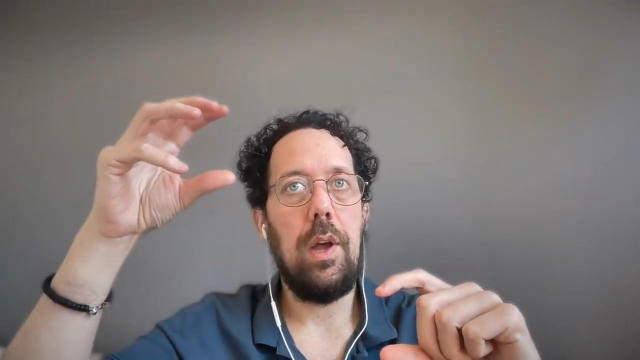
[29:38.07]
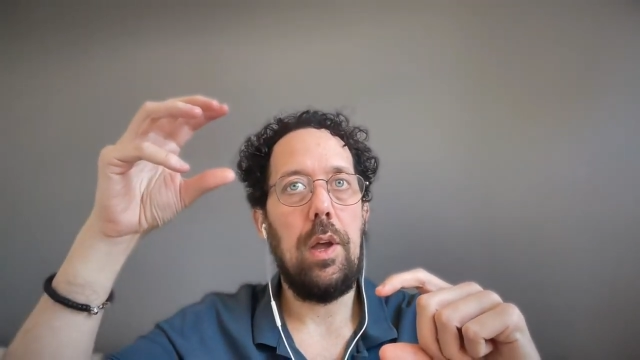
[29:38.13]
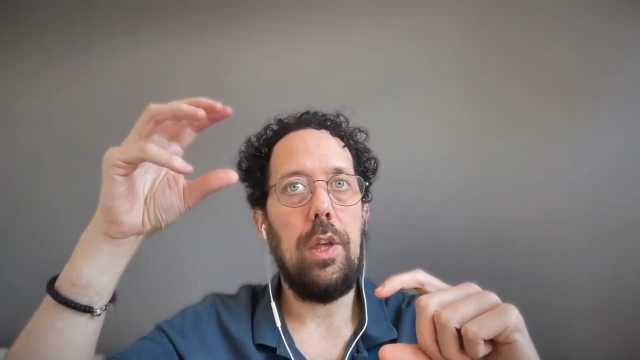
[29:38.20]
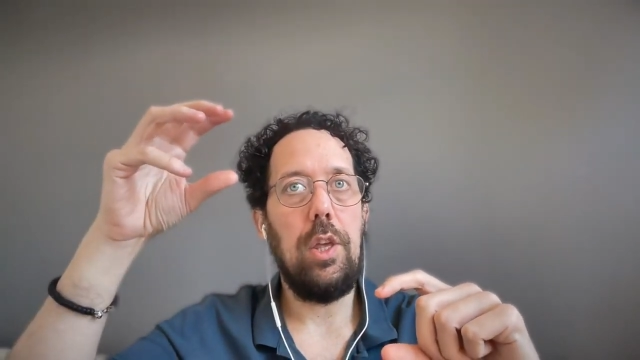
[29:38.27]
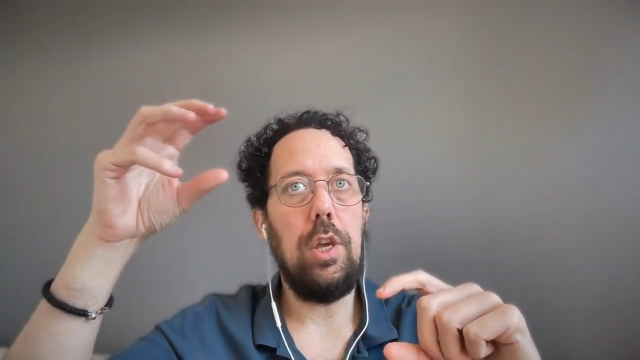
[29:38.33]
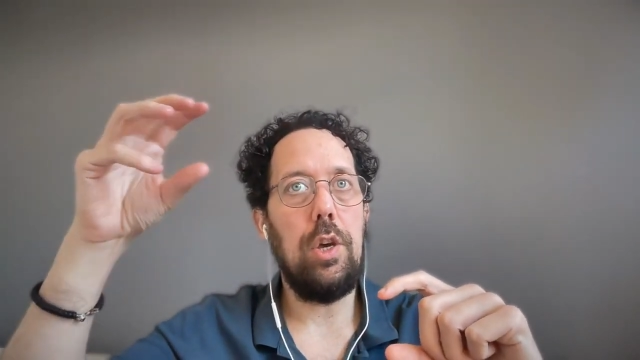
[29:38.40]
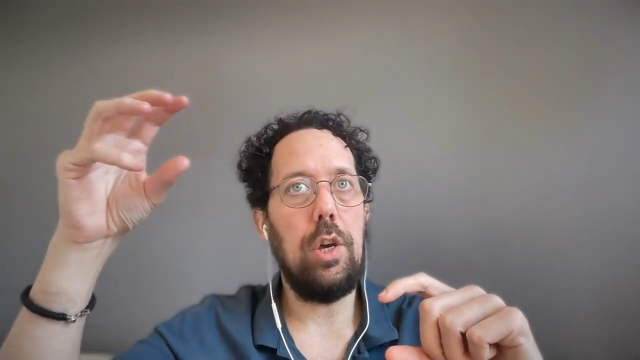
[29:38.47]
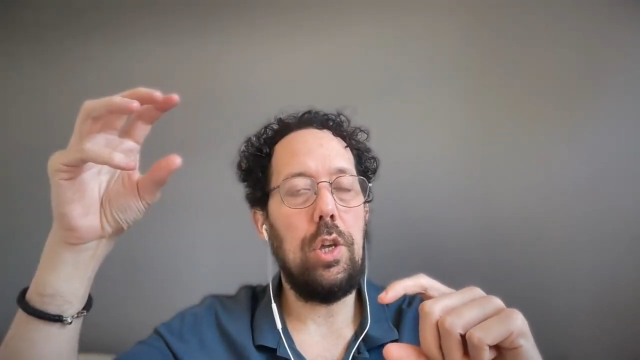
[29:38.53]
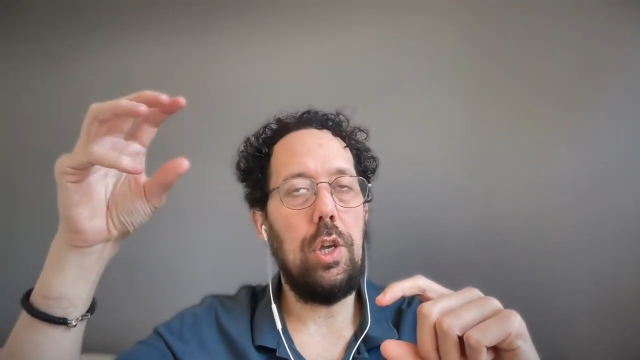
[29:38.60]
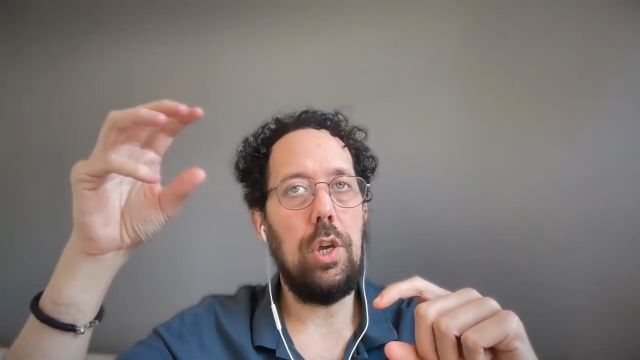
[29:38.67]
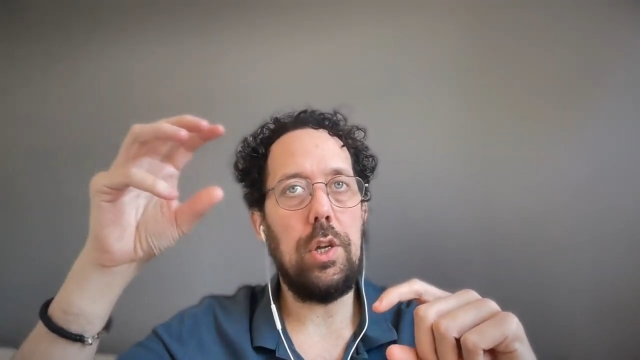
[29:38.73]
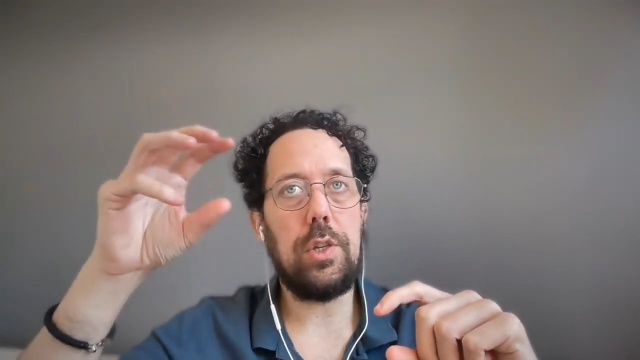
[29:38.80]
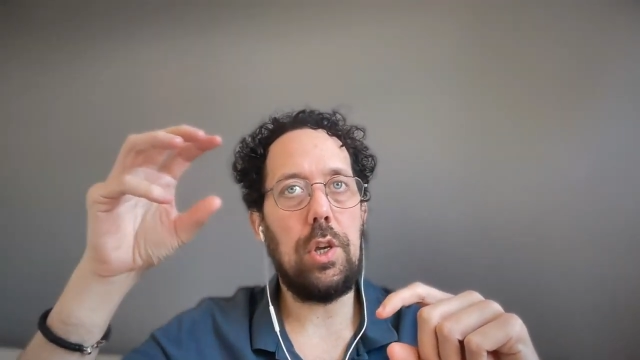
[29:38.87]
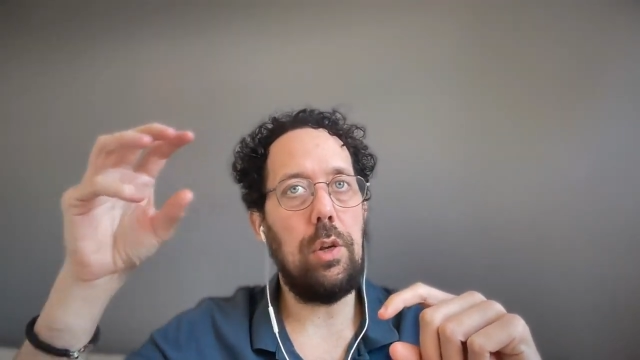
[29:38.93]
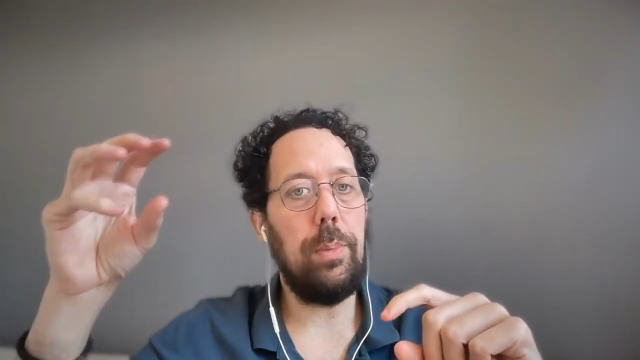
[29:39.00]

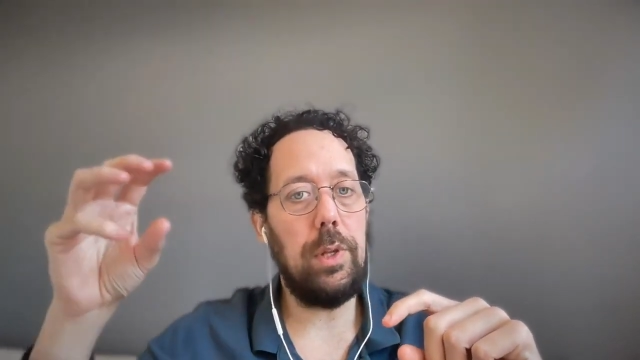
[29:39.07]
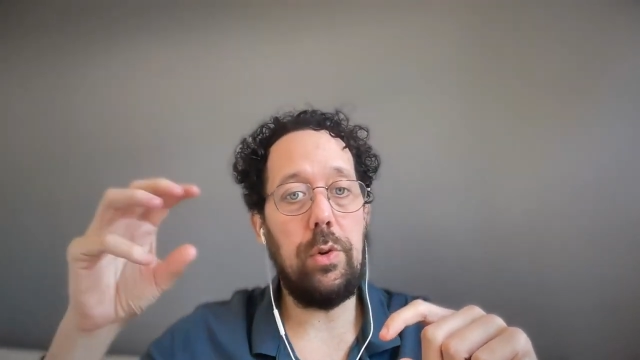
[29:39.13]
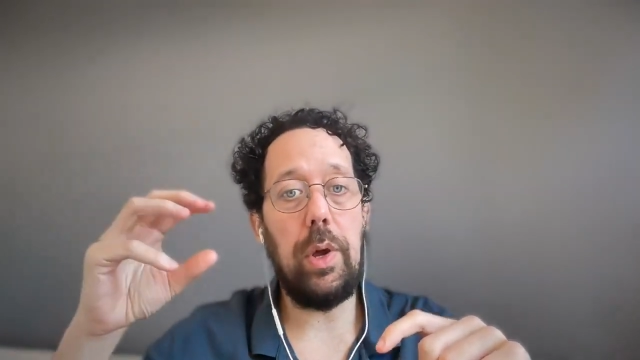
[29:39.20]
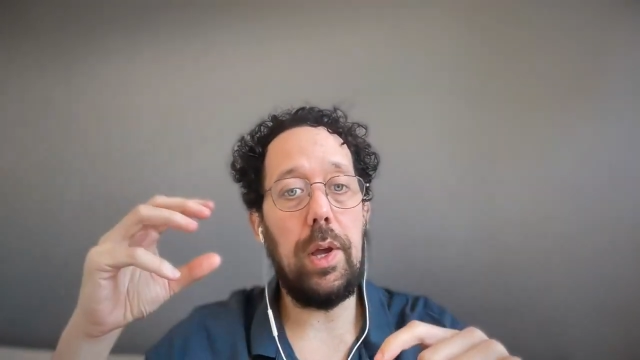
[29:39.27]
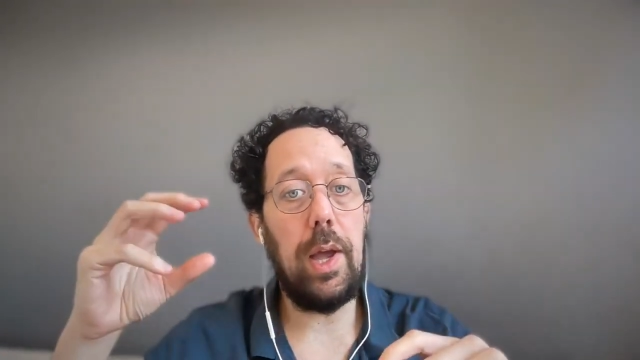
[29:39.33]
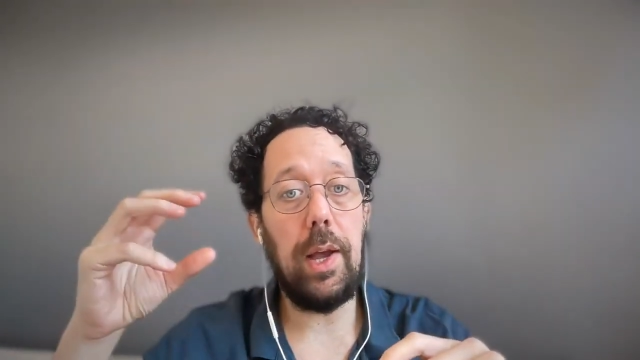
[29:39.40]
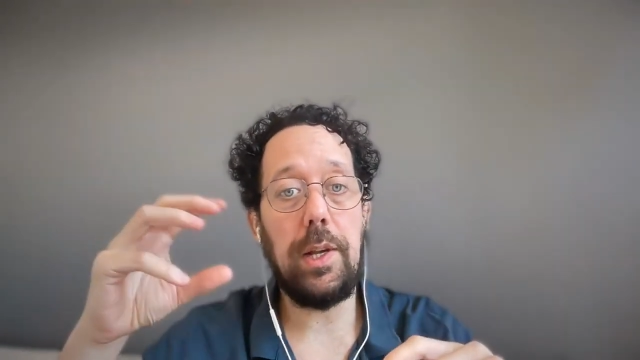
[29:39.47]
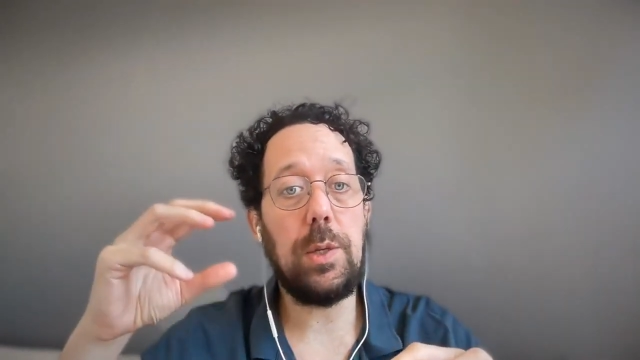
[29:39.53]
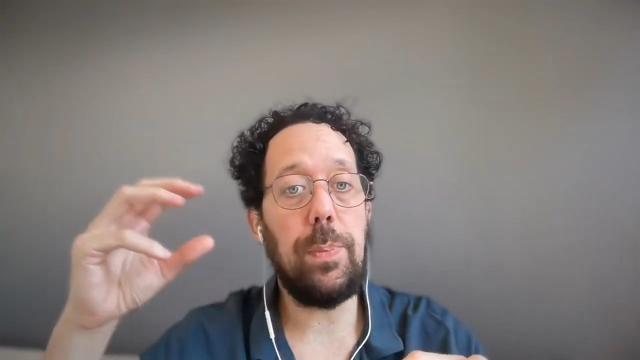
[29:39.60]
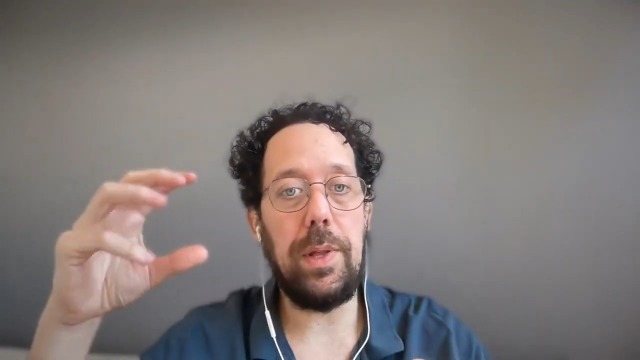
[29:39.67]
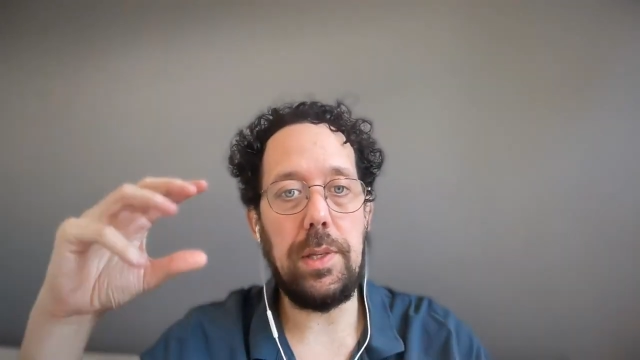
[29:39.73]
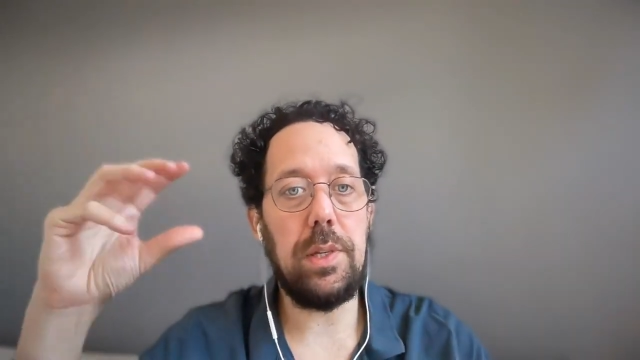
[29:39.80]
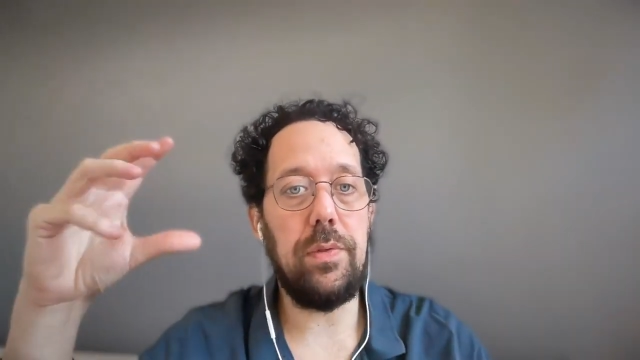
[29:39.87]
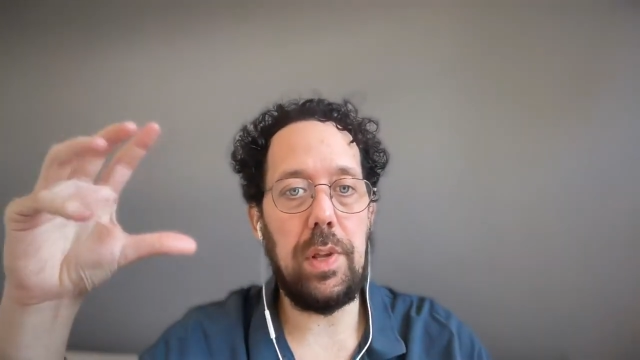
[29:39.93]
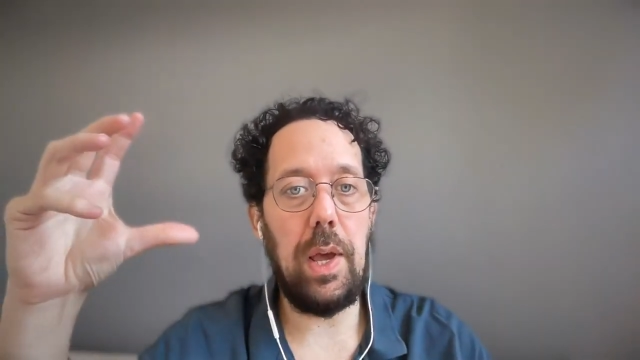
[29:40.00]
it's going to be too
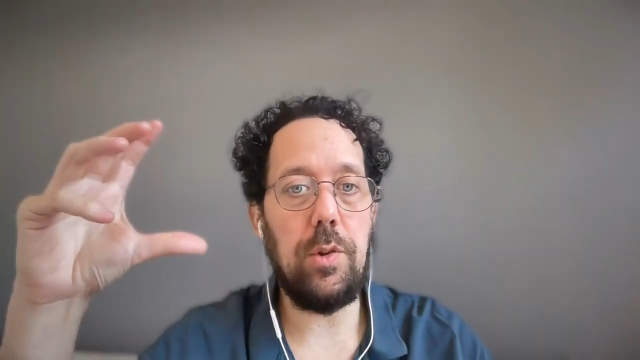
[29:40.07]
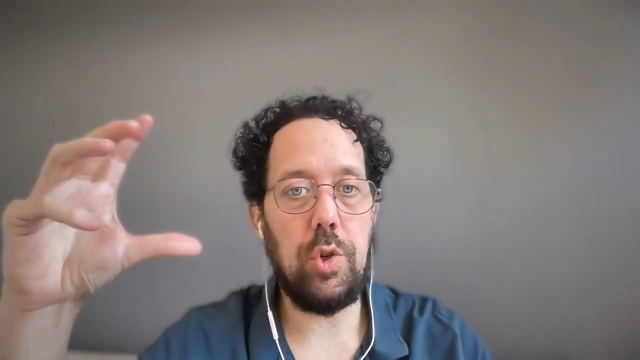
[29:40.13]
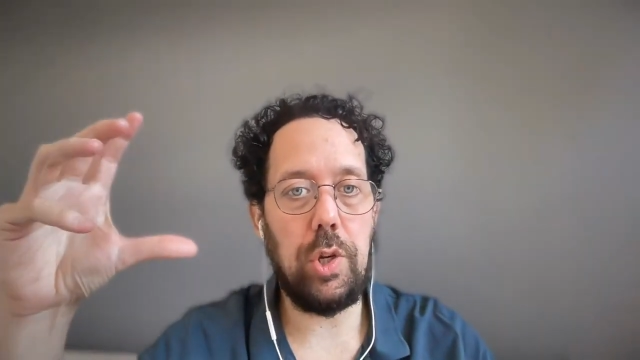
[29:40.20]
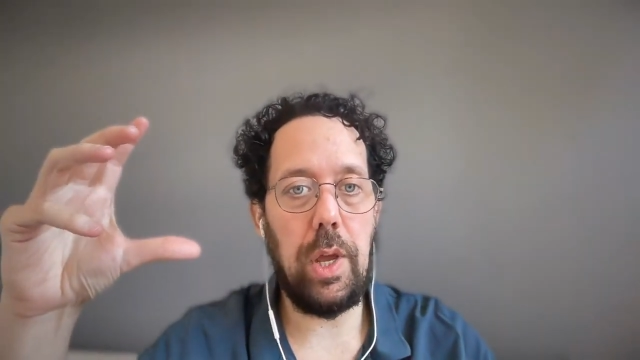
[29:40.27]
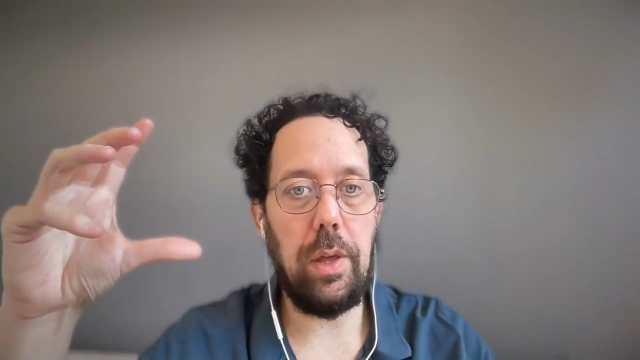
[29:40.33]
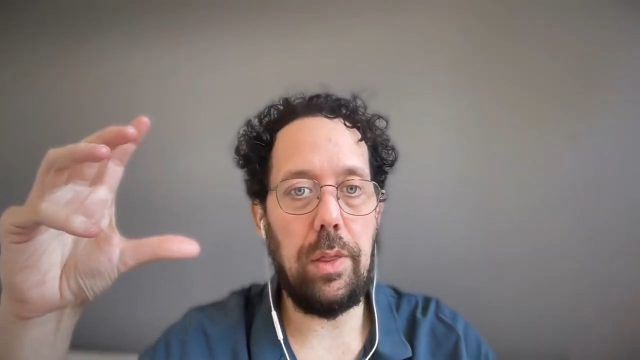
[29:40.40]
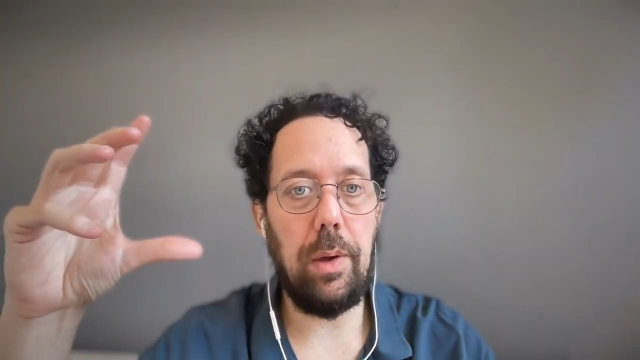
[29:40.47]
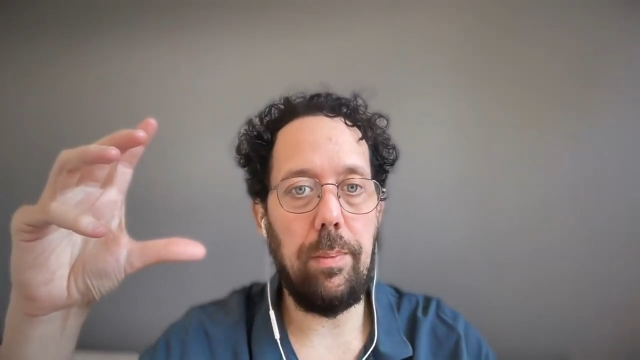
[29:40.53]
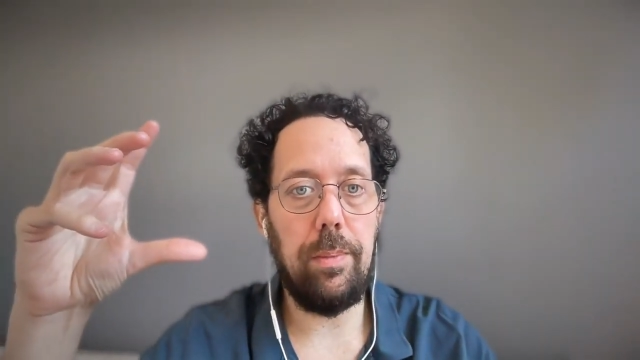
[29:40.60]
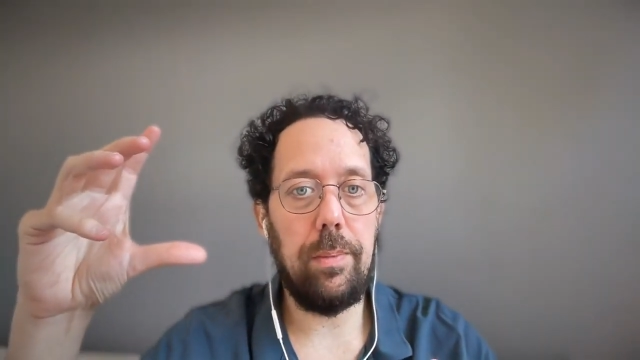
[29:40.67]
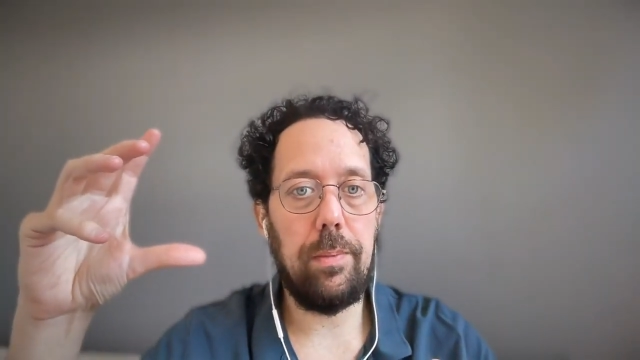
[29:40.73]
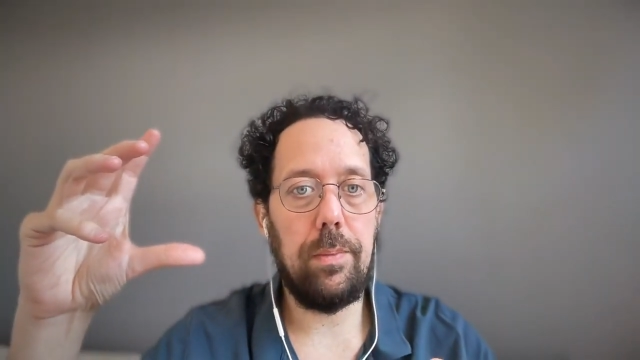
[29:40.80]
expensive to educate them.